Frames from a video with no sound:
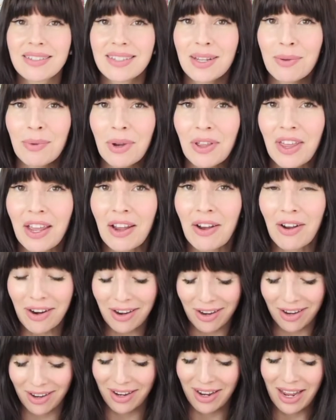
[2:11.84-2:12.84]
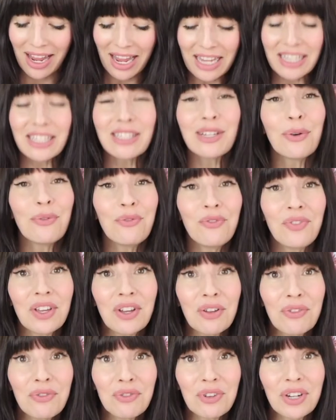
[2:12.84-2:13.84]
see where they are. So
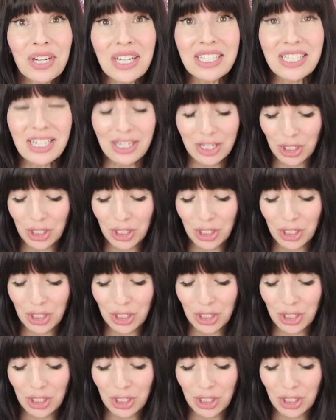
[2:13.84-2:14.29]
feel free to